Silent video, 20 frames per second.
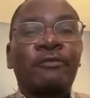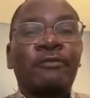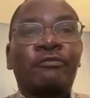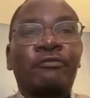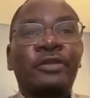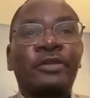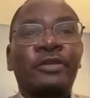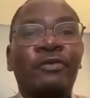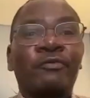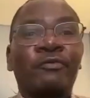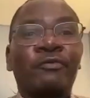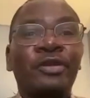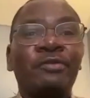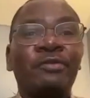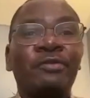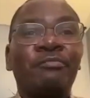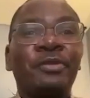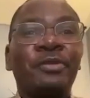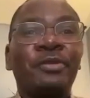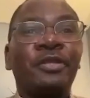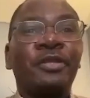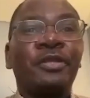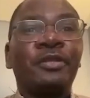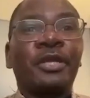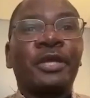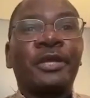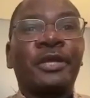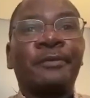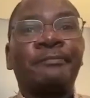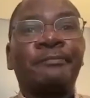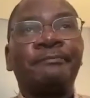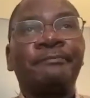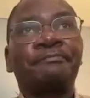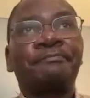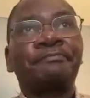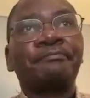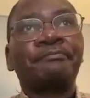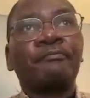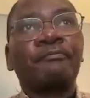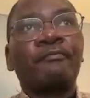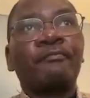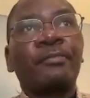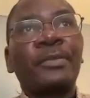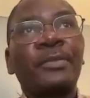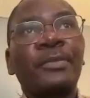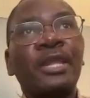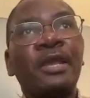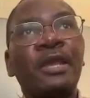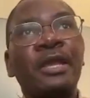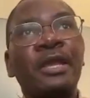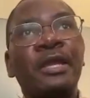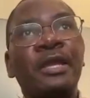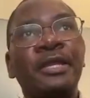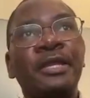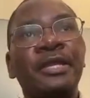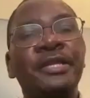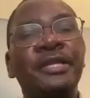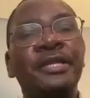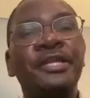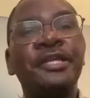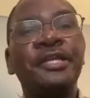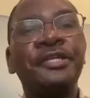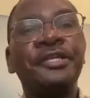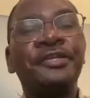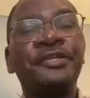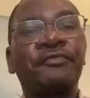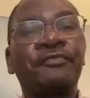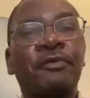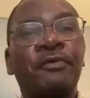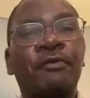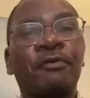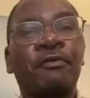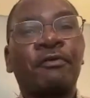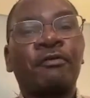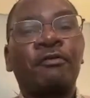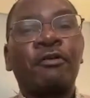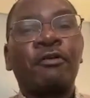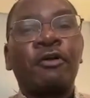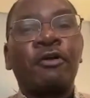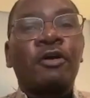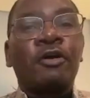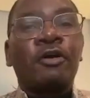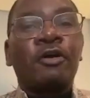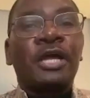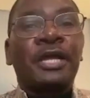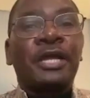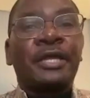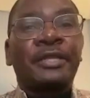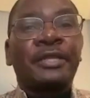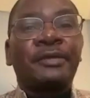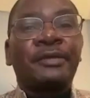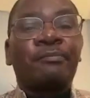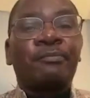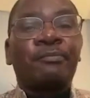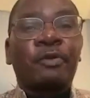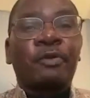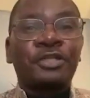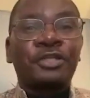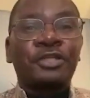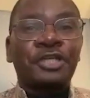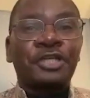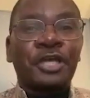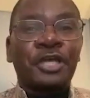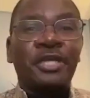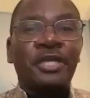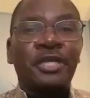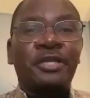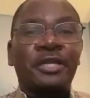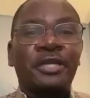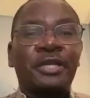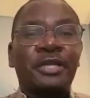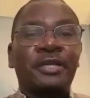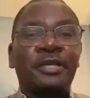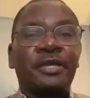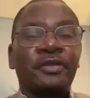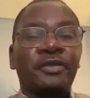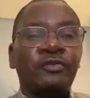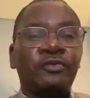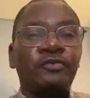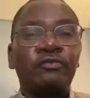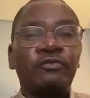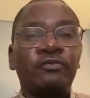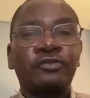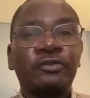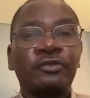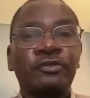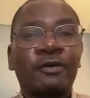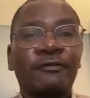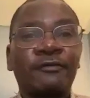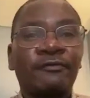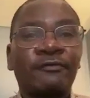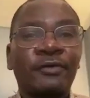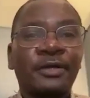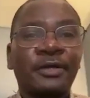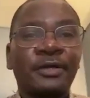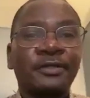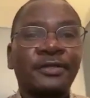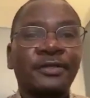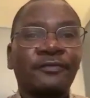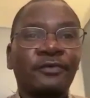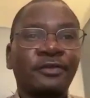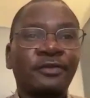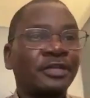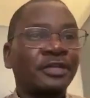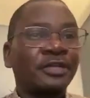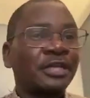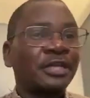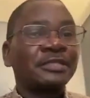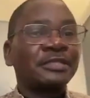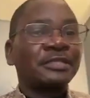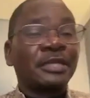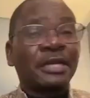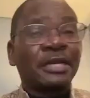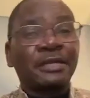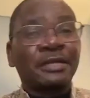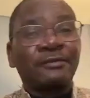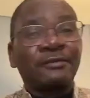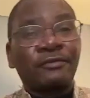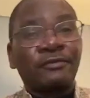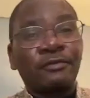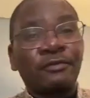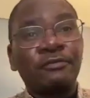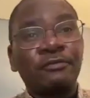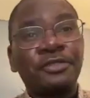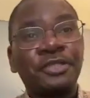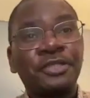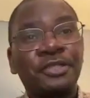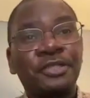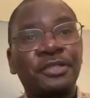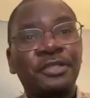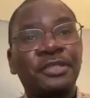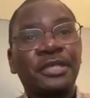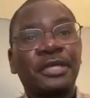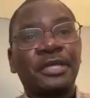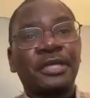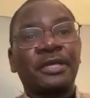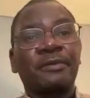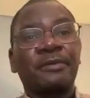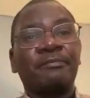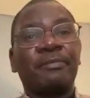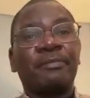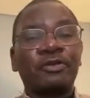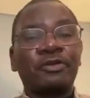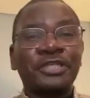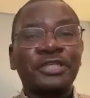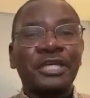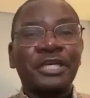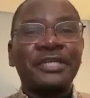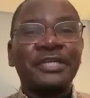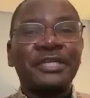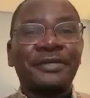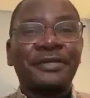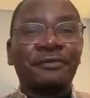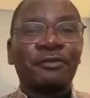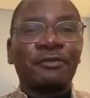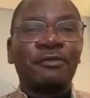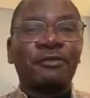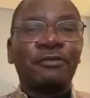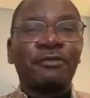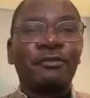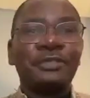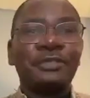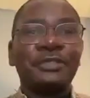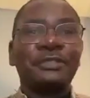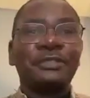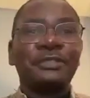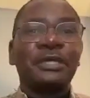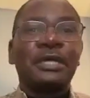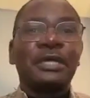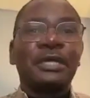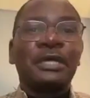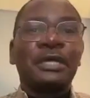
there will be a need for the blockchain and the use of the fourth industrial revolution, blockchain technologies,